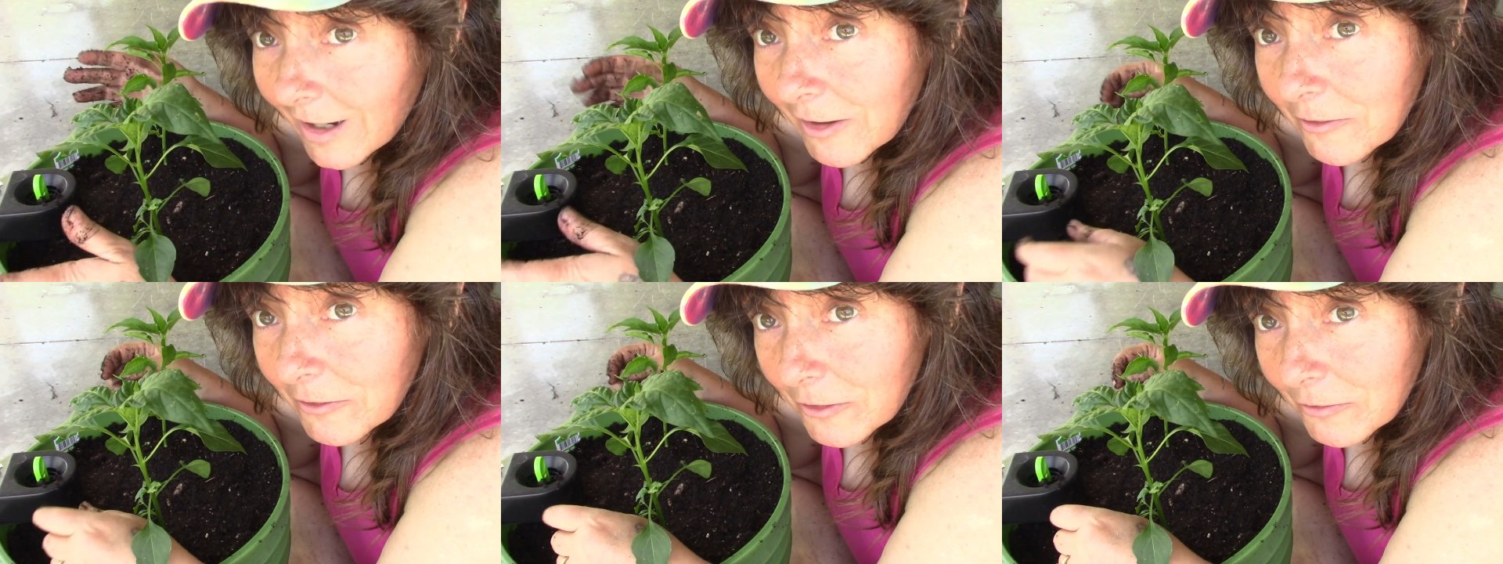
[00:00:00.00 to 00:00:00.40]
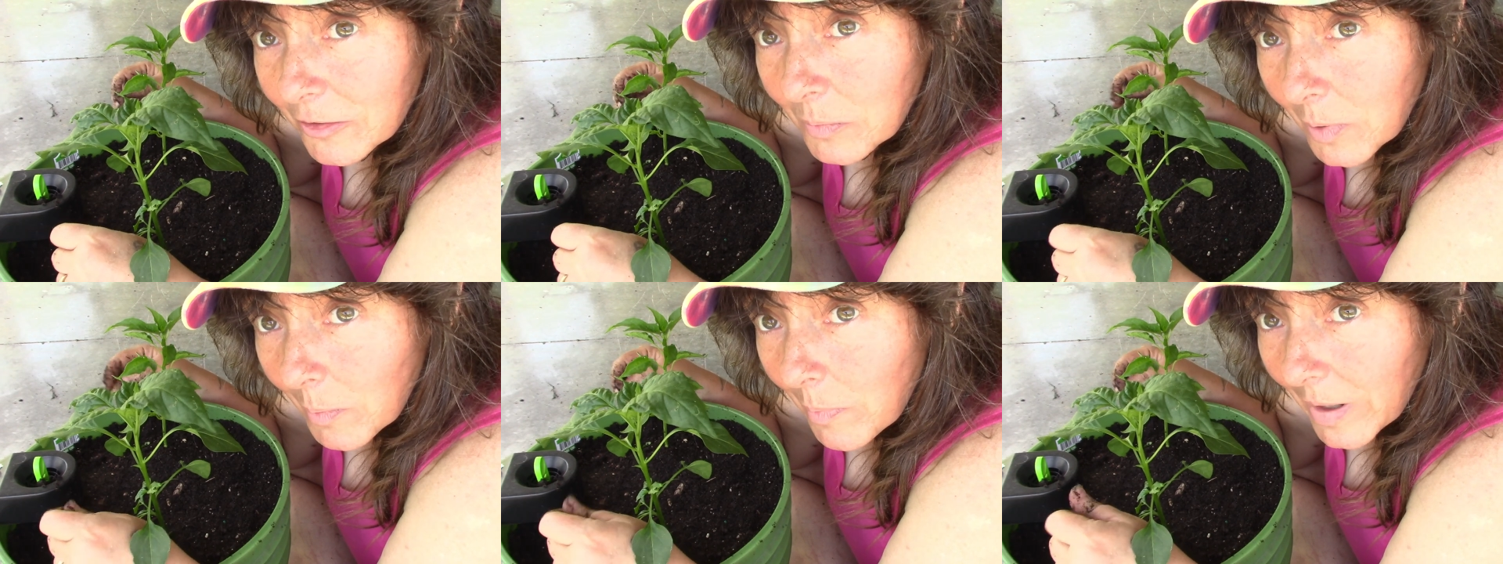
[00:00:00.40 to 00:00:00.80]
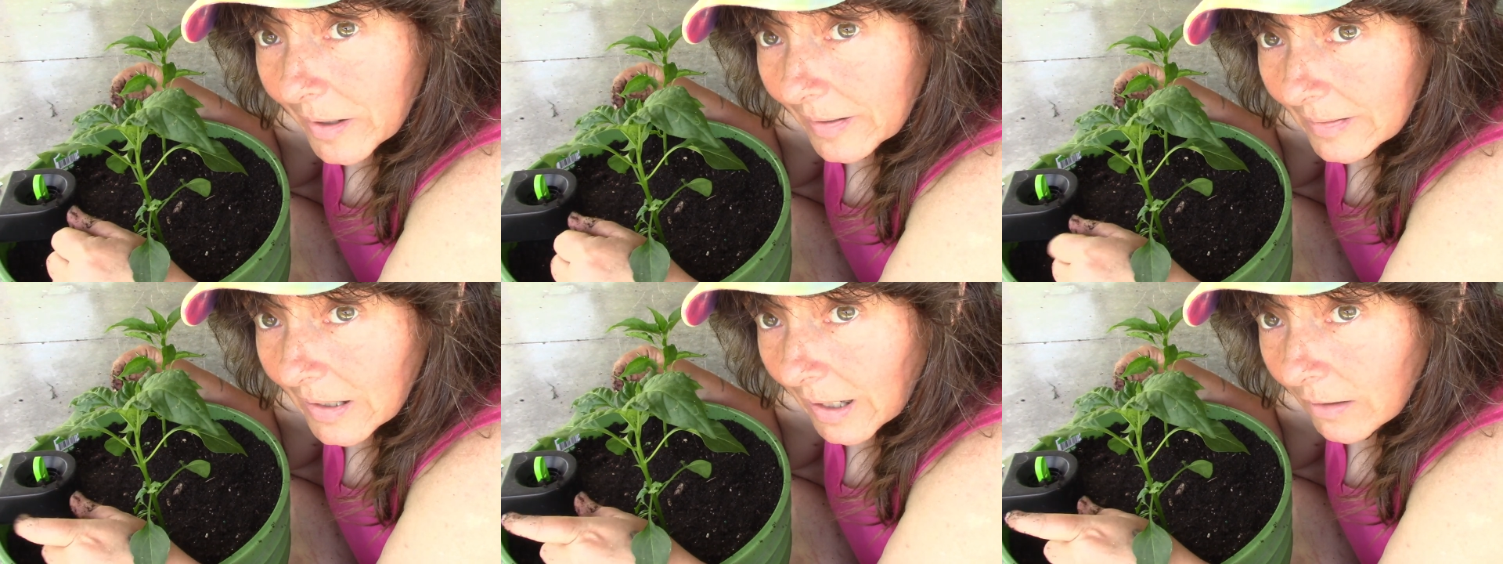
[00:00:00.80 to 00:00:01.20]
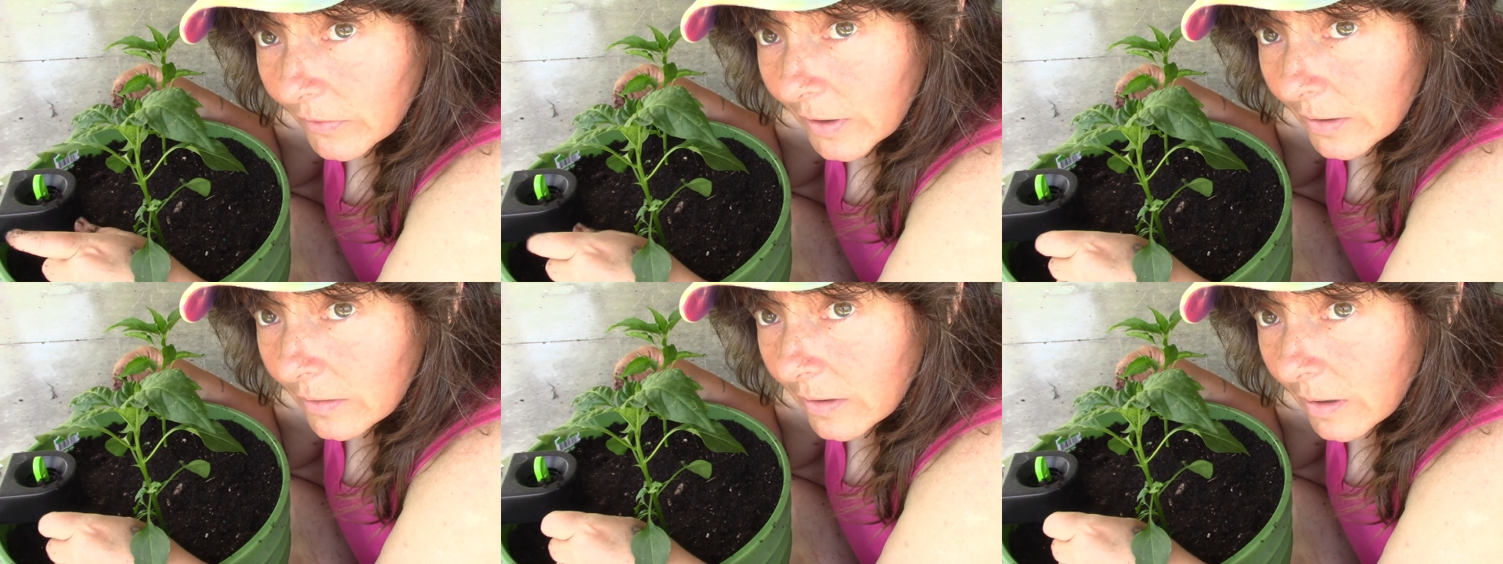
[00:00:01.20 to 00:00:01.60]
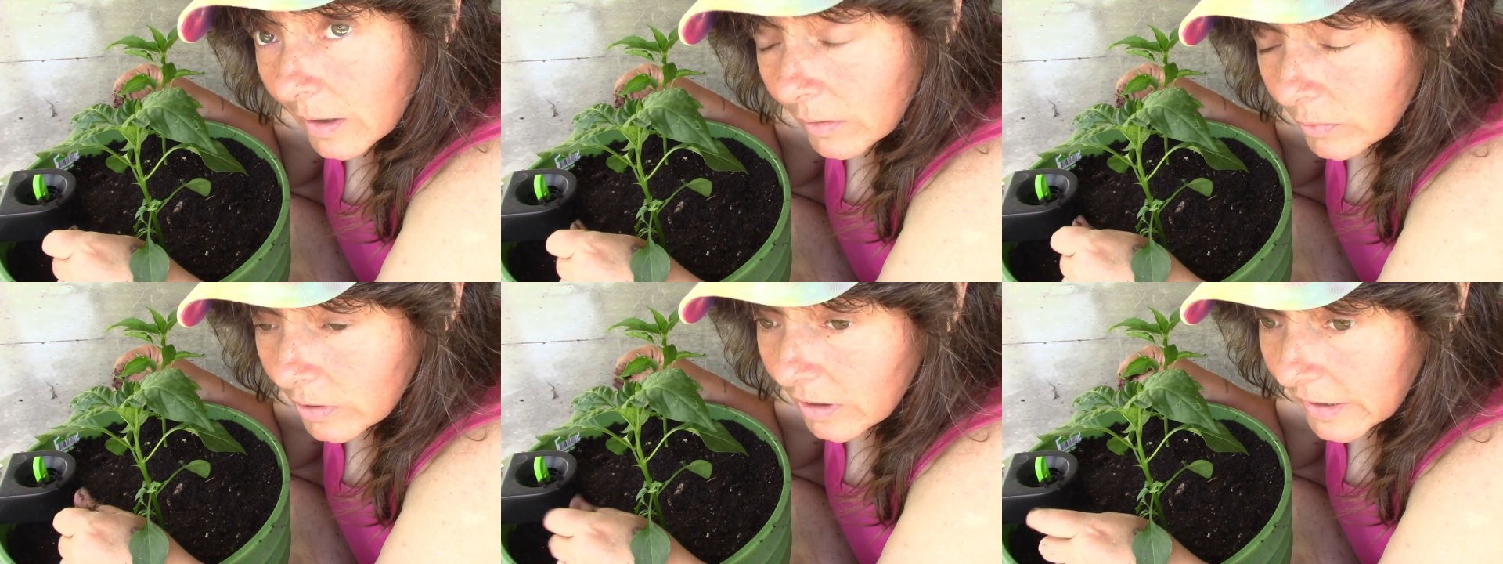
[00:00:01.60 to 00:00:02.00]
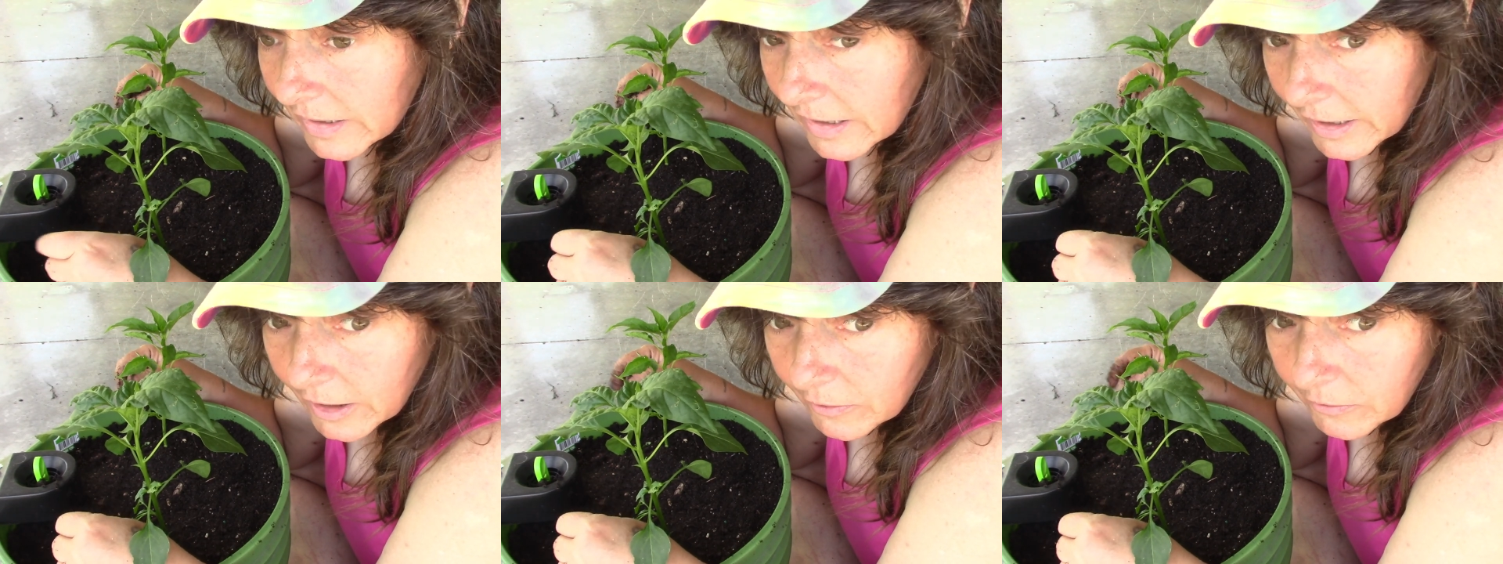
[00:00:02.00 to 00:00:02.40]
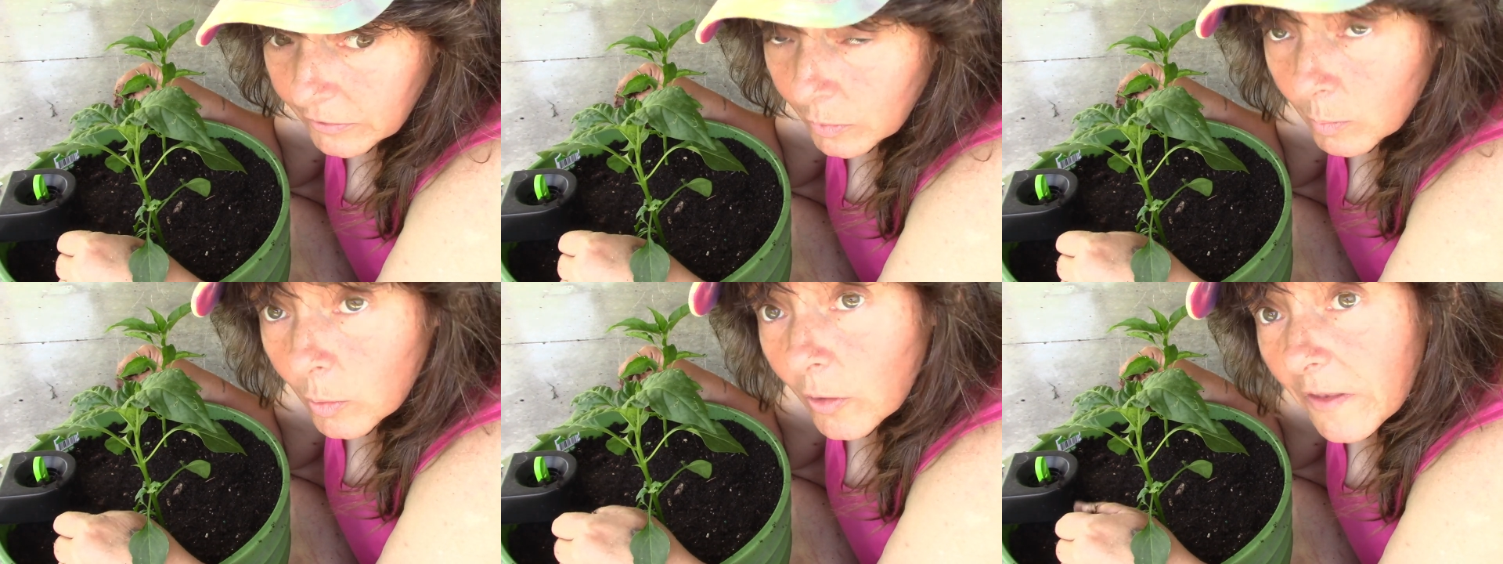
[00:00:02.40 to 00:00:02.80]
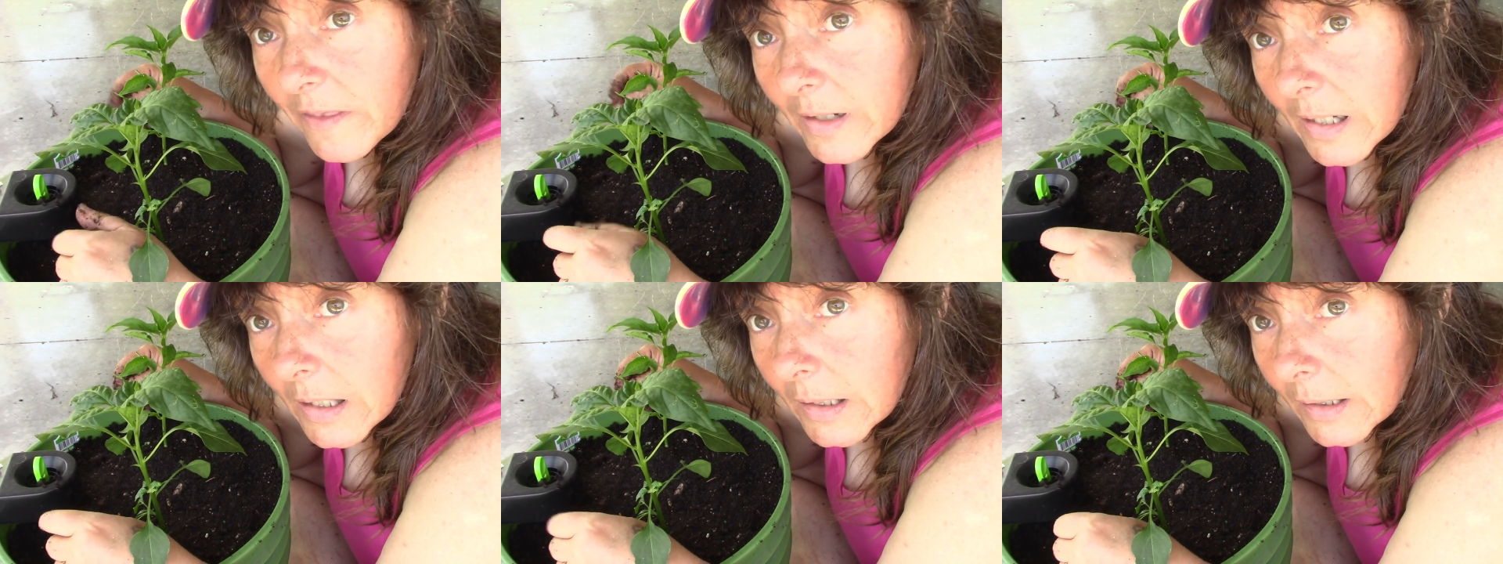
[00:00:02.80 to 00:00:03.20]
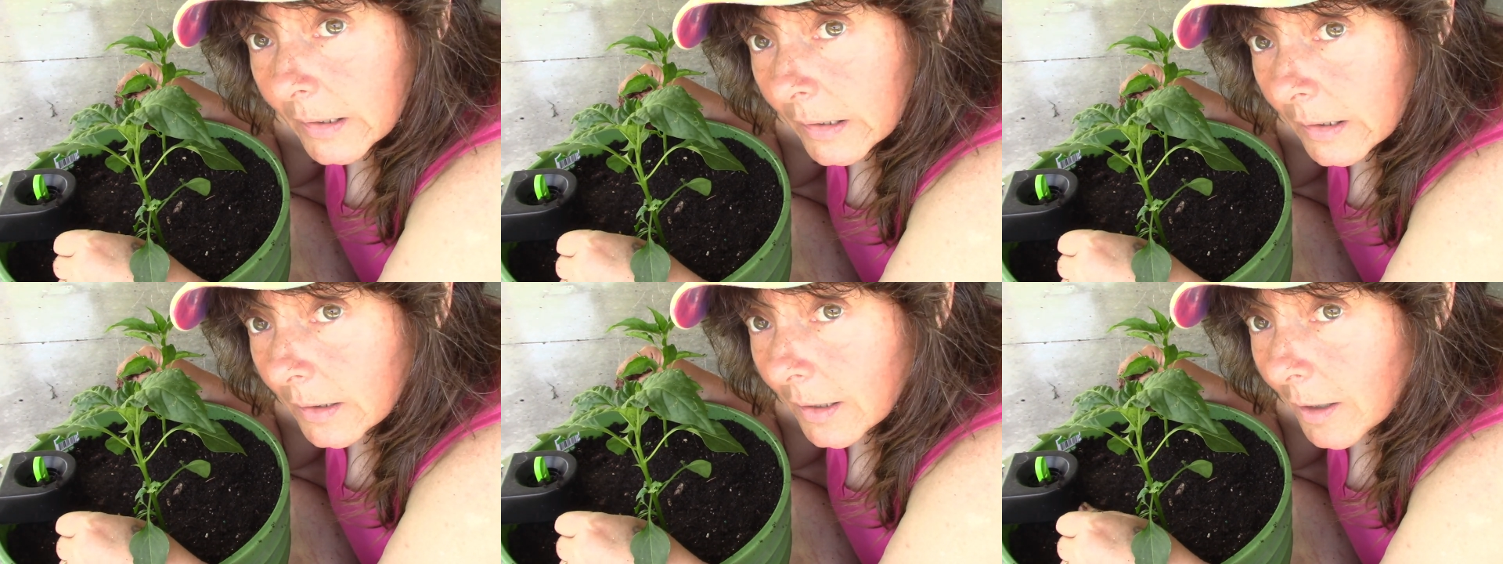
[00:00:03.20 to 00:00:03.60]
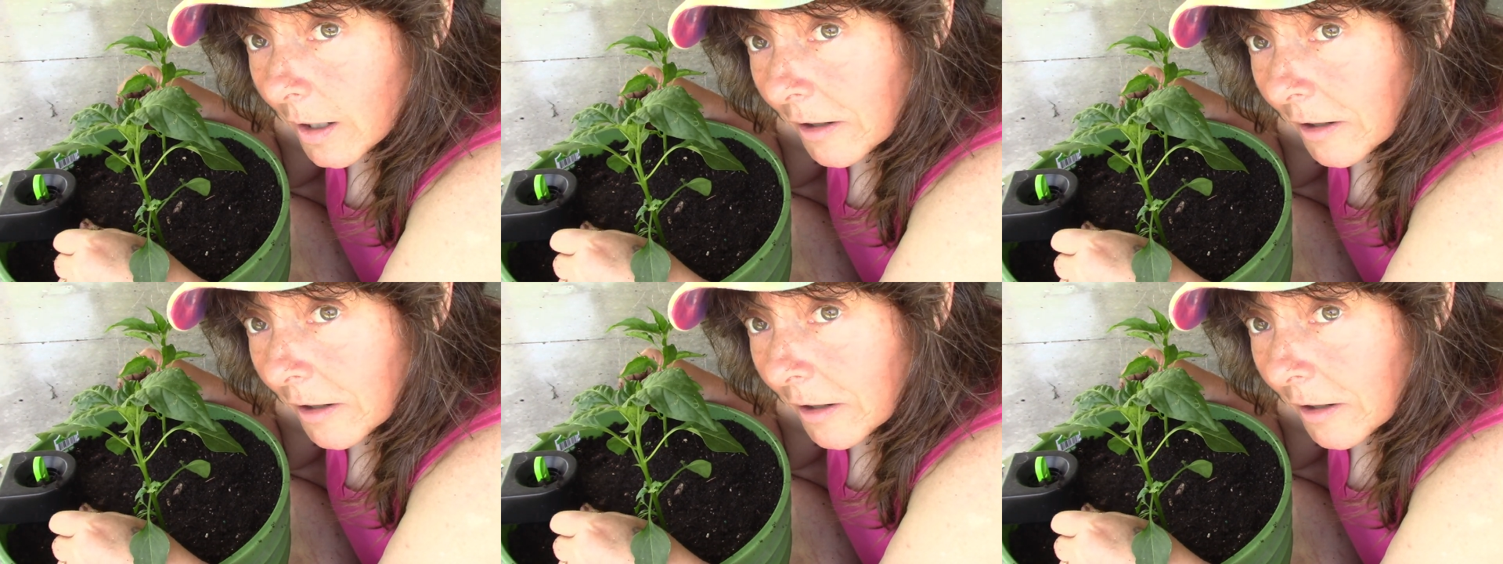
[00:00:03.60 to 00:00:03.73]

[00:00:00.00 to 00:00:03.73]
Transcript: I have a few more buckets out there that I would like to get a few more things in.